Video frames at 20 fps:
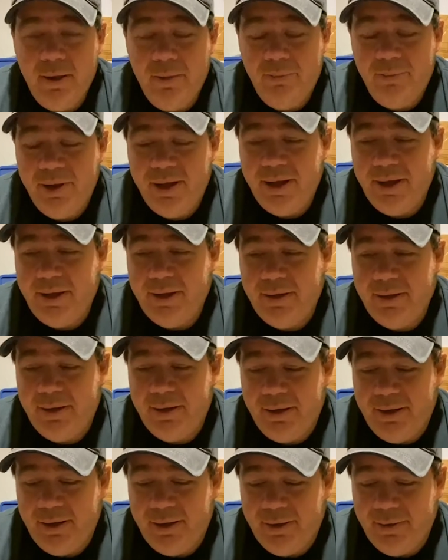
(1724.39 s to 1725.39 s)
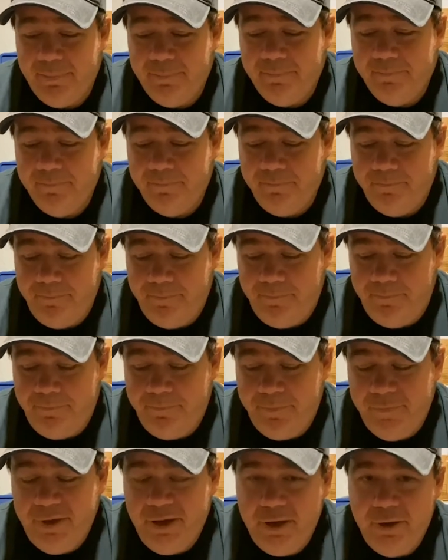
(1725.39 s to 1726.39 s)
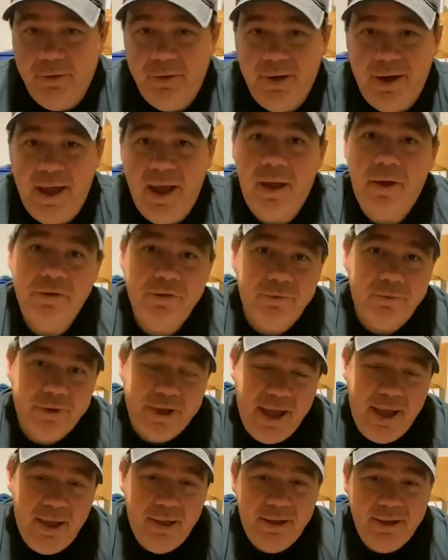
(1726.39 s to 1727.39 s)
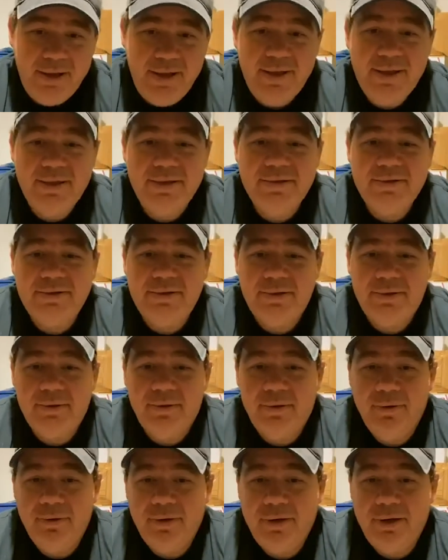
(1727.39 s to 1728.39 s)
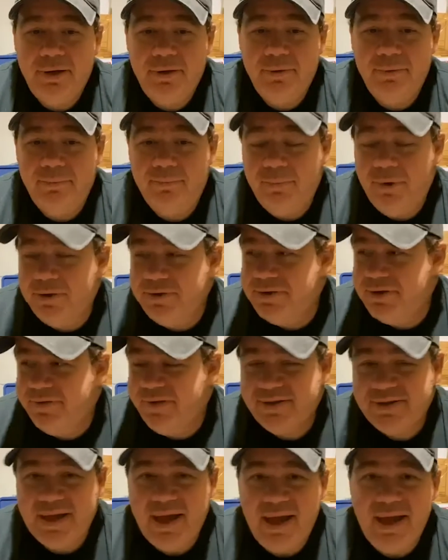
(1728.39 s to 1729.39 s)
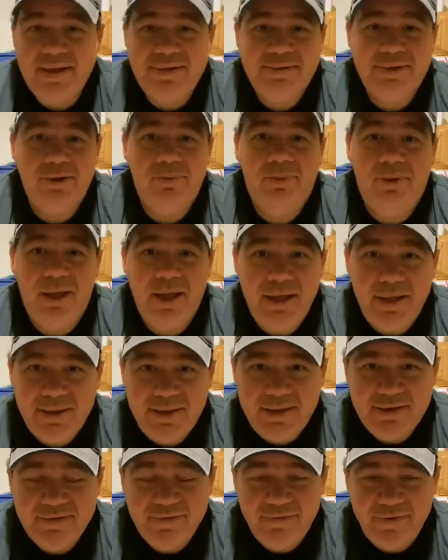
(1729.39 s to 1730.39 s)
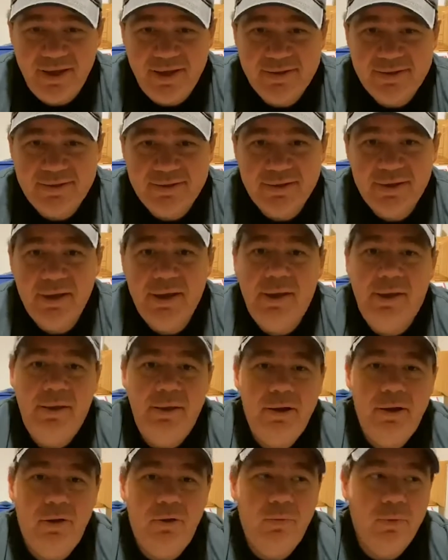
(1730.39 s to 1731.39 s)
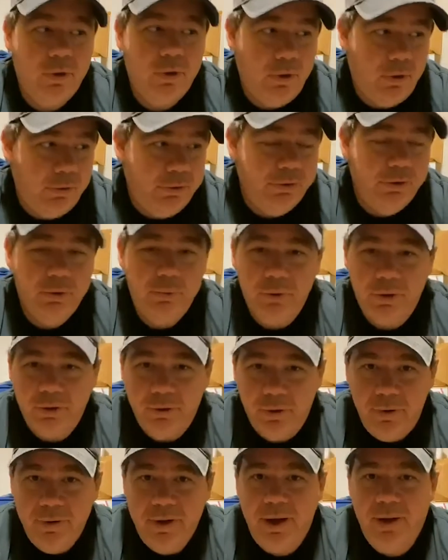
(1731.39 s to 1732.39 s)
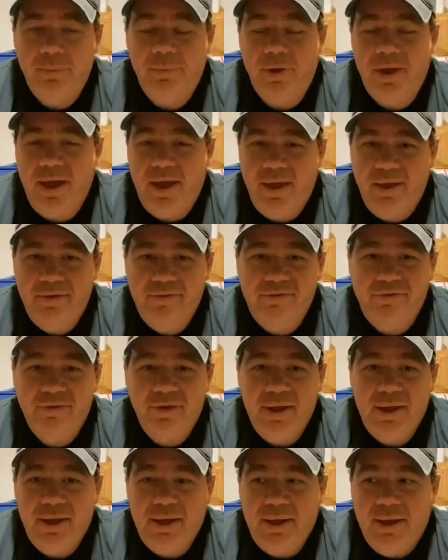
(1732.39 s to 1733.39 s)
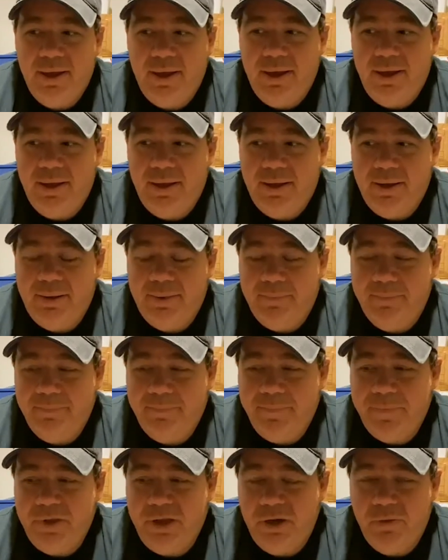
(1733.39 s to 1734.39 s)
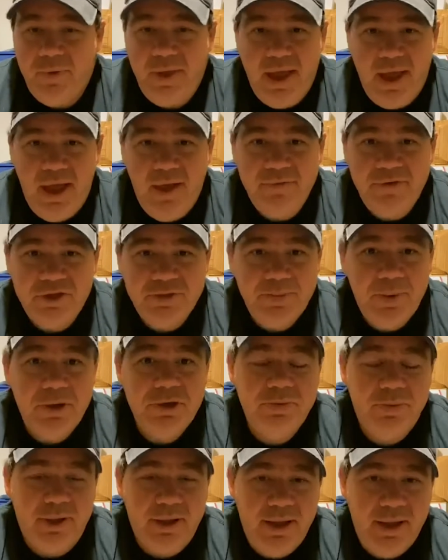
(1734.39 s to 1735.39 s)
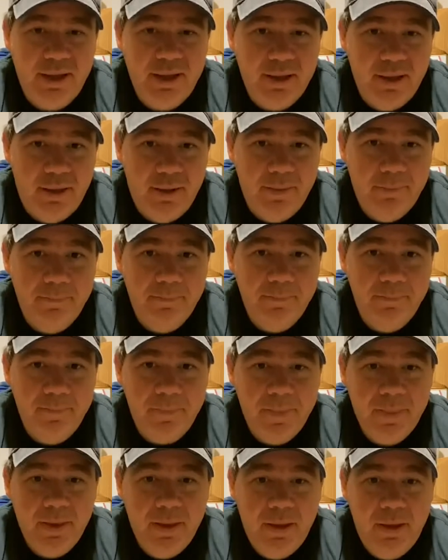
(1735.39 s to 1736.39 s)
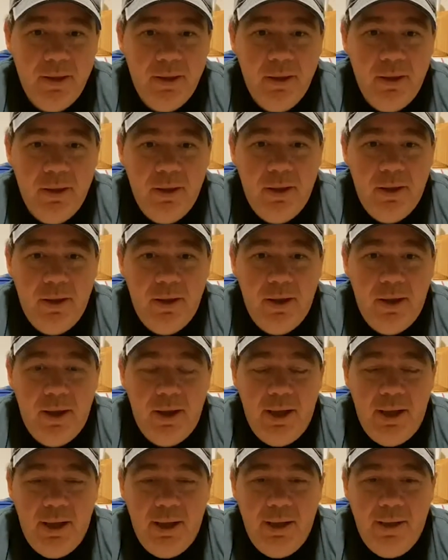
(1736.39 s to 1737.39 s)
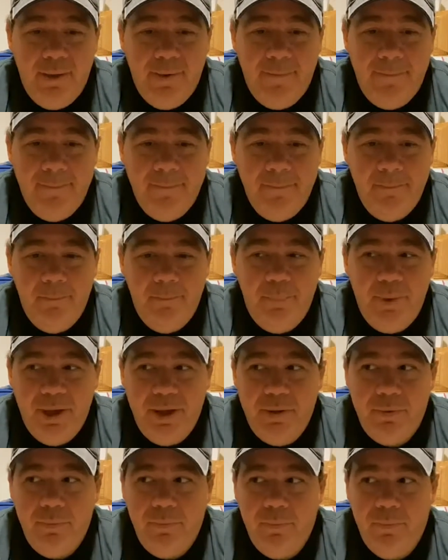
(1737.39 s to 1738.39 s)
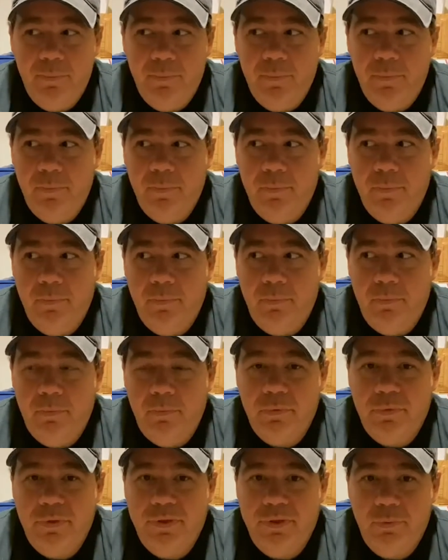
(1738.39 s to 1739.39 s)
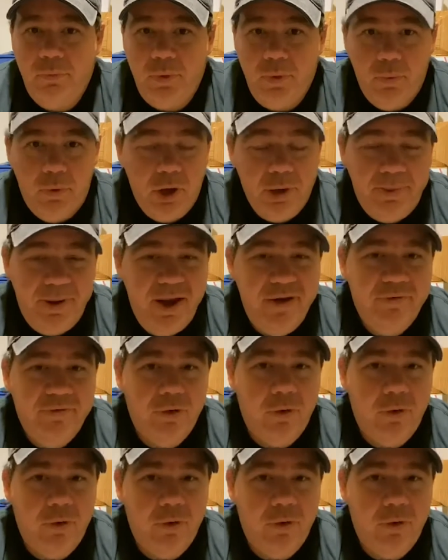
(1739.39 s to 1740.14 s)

But, now the reality is, most of us guys that are playing these events, we're older, we're grown up, we have, we have disposable income, but we want to pay for